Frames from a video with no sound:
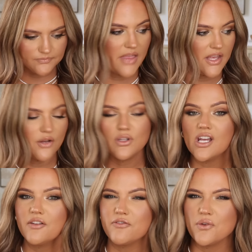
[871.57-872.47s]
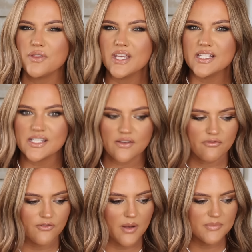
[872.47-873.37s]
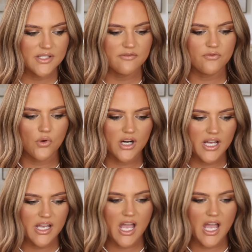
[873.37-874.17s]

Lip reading: And then I only got a few things from Sephora.